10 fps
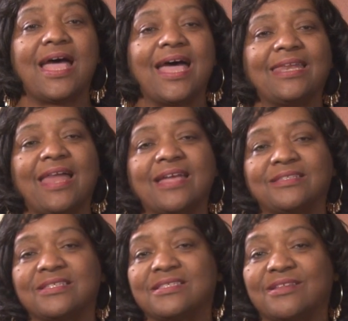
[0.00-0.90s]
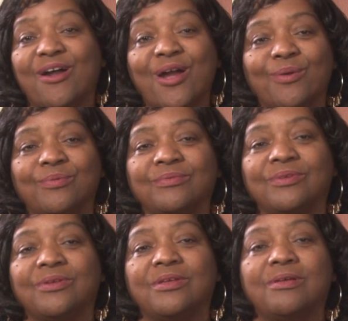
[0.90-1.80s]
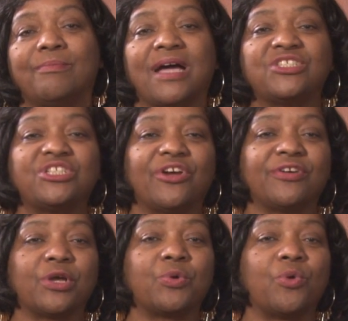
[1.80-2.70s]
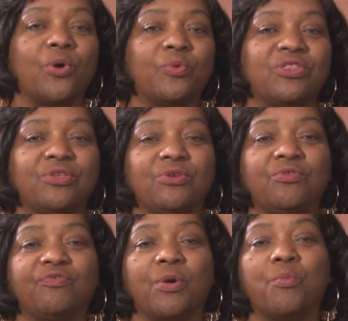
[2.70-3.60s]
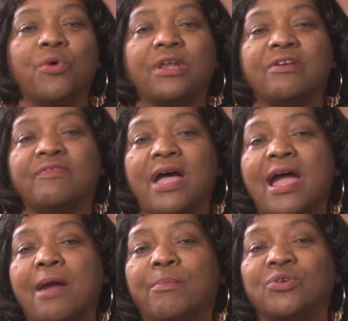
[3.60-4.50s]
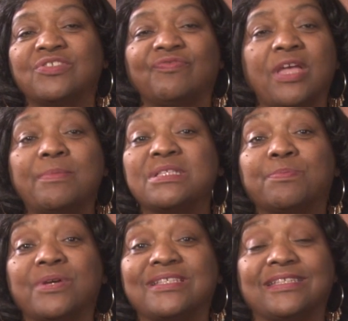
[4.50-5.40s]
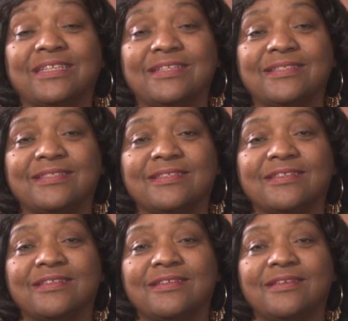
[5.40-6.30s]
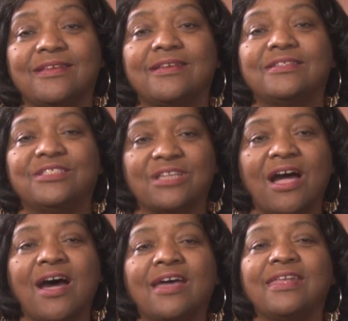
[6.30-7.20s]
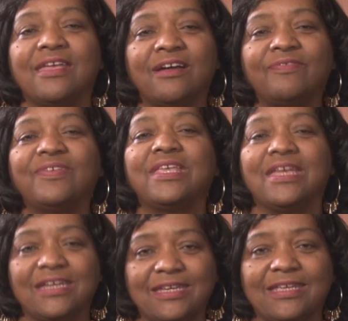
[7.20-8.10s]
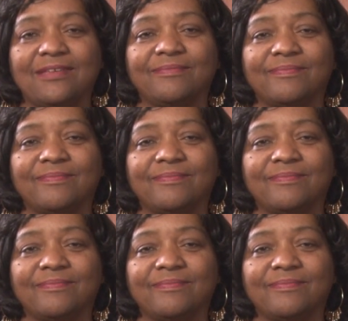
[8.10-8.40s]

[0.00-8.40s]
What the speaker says: I'd like to start by sharing a quote with you from one of our most famous presidents, John F. Kennedy.